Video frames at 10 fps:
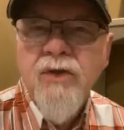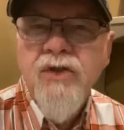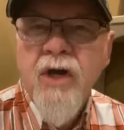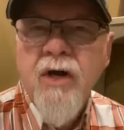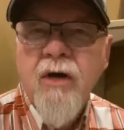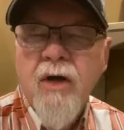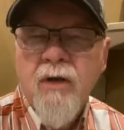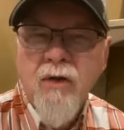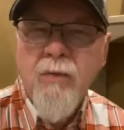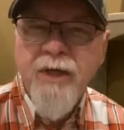going to share a
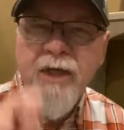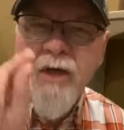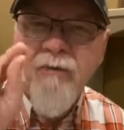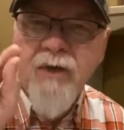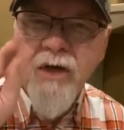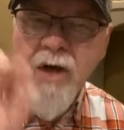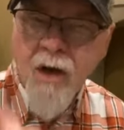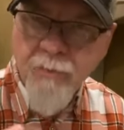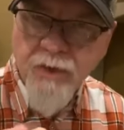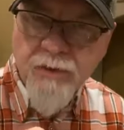little bit of the
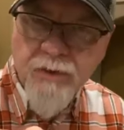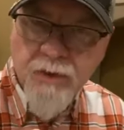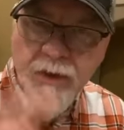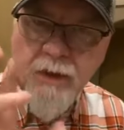numbers